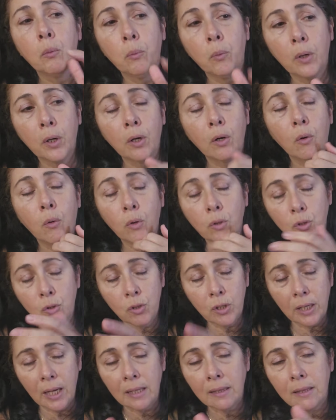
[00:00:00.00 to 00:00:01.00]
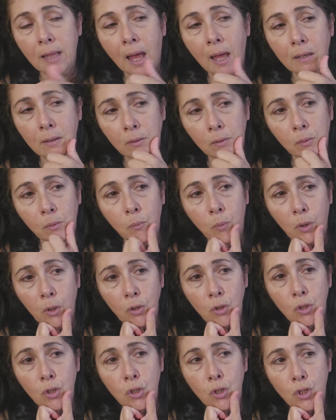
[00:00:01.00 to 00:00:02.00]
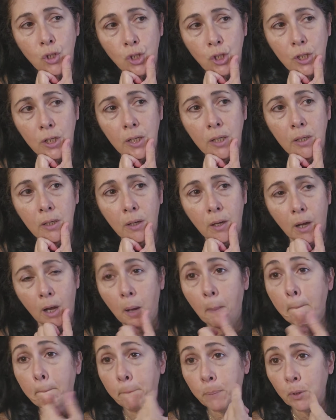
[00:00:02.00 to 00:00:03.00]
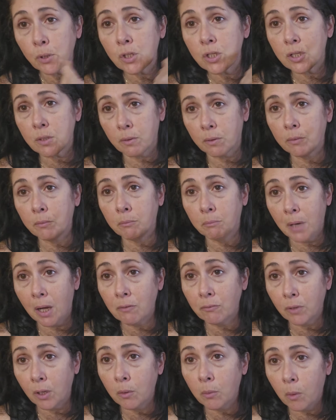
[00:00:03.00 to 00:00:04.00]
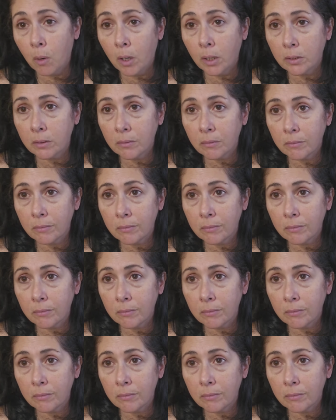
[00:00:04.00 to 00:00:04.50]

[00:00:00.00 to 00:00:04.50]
or you get that where she puts Monroe on,